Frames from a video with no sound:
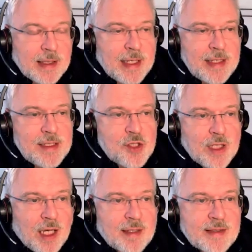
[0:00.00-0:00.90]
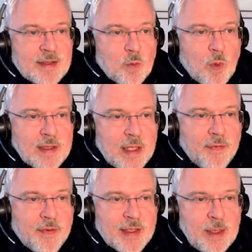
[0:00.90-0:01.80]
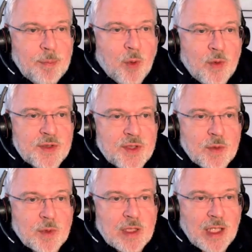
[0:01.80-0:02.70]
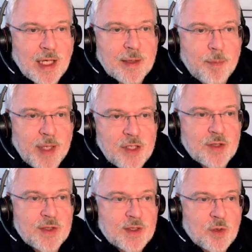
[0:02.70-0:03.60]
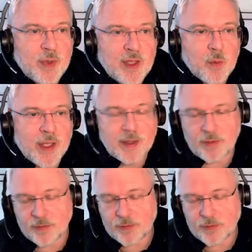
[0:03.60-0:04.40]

and she asks, what are the key points you would like patients to be aware of?